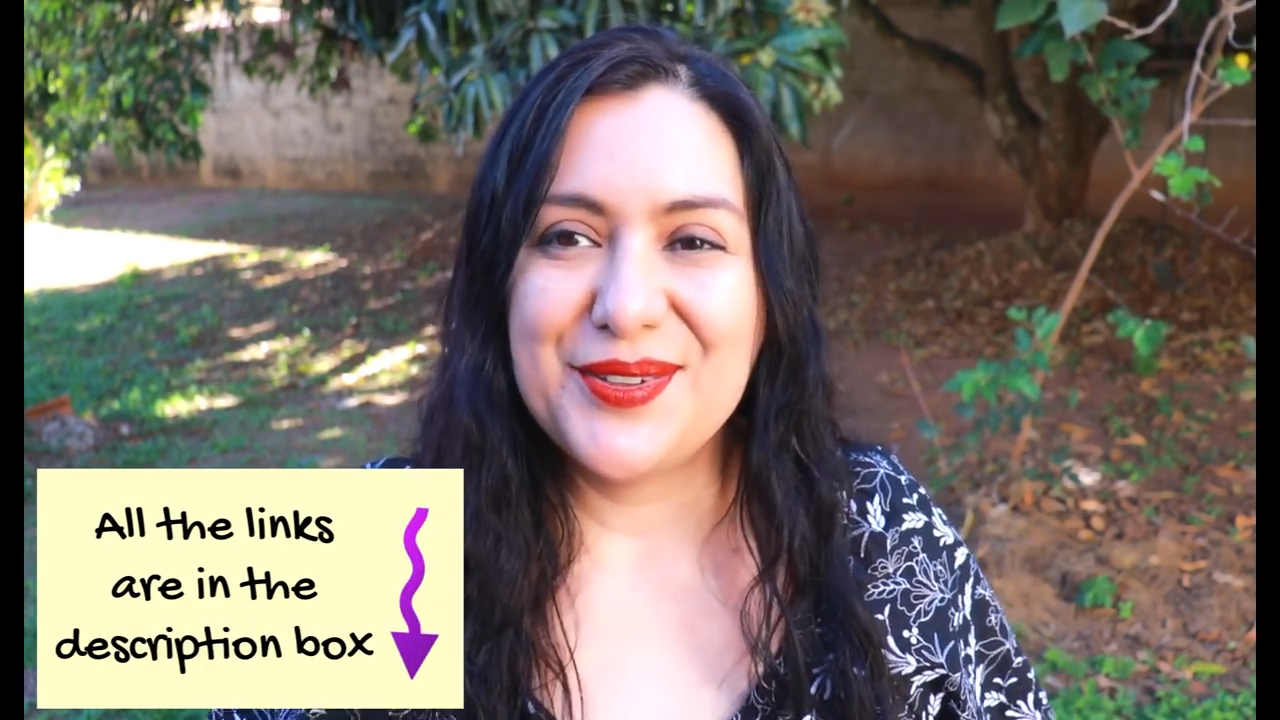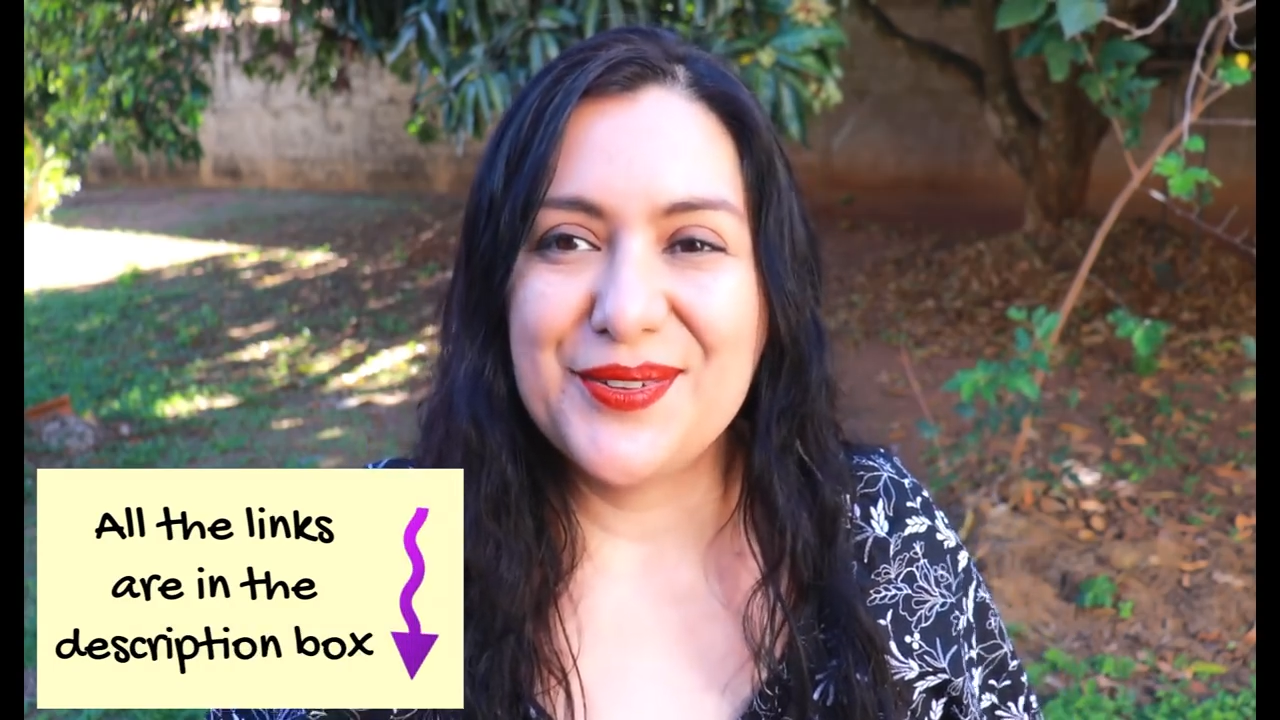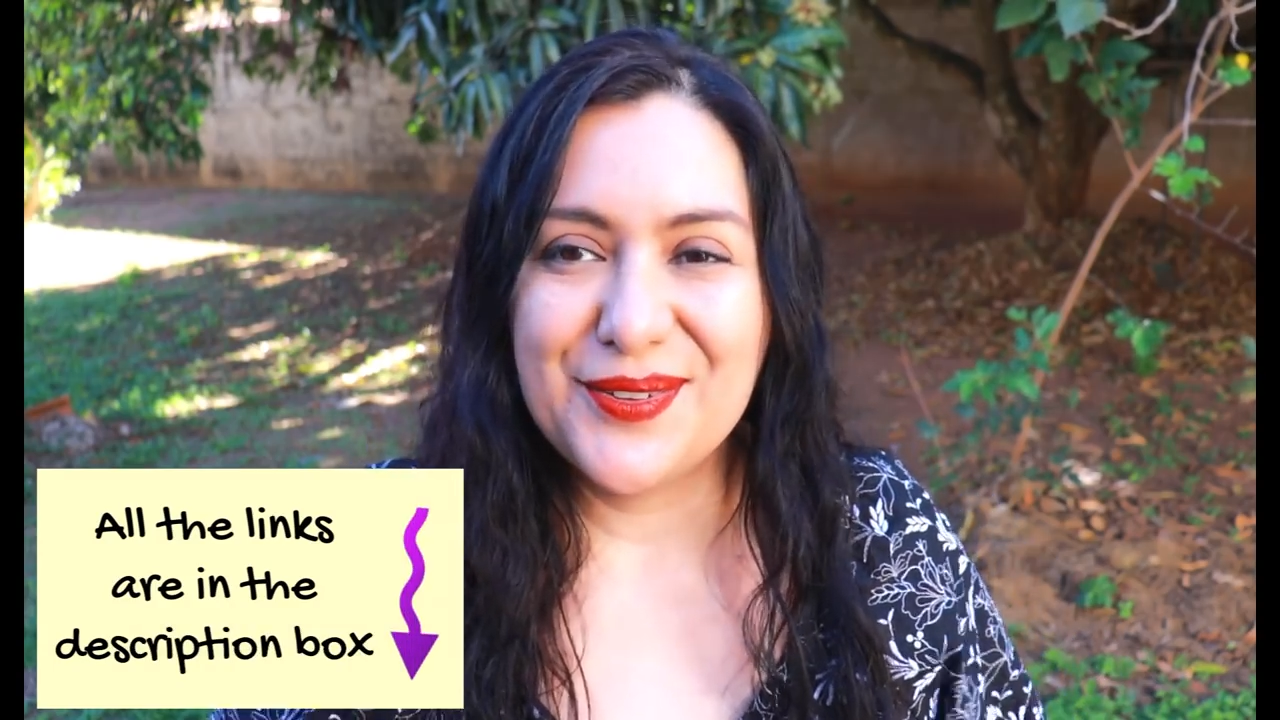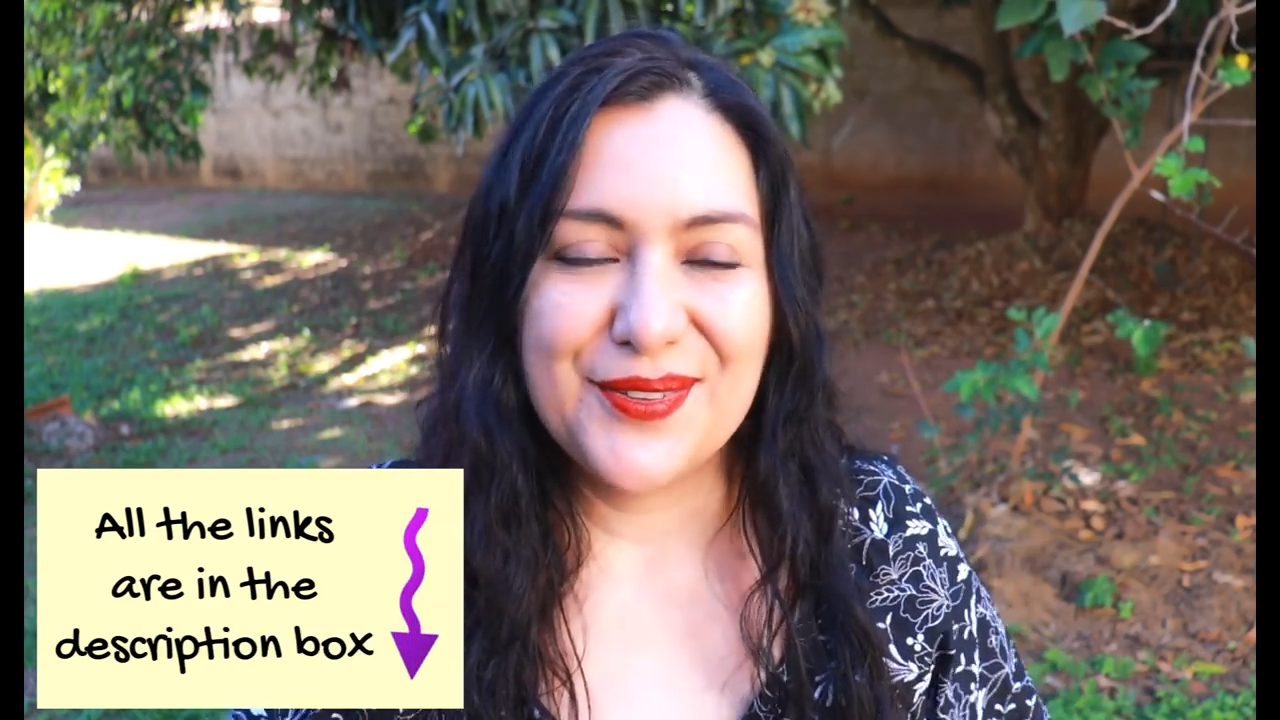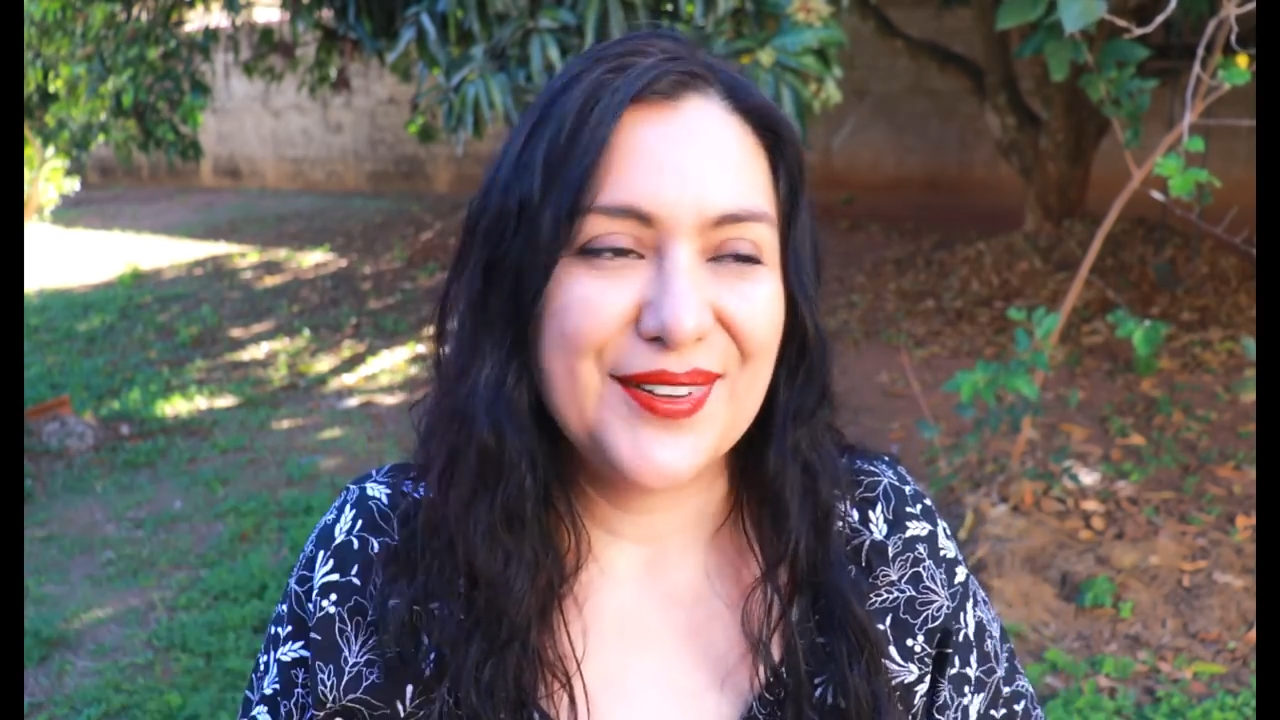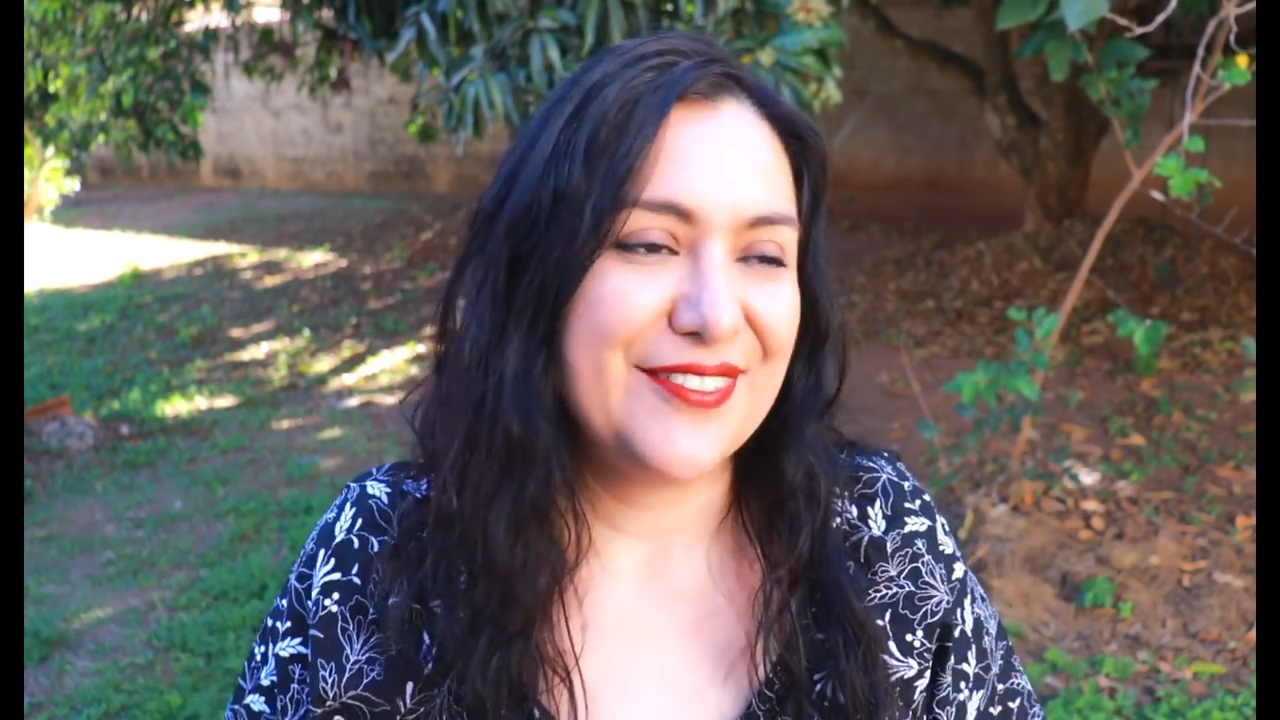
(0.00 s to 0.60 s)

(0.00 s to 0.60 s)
you,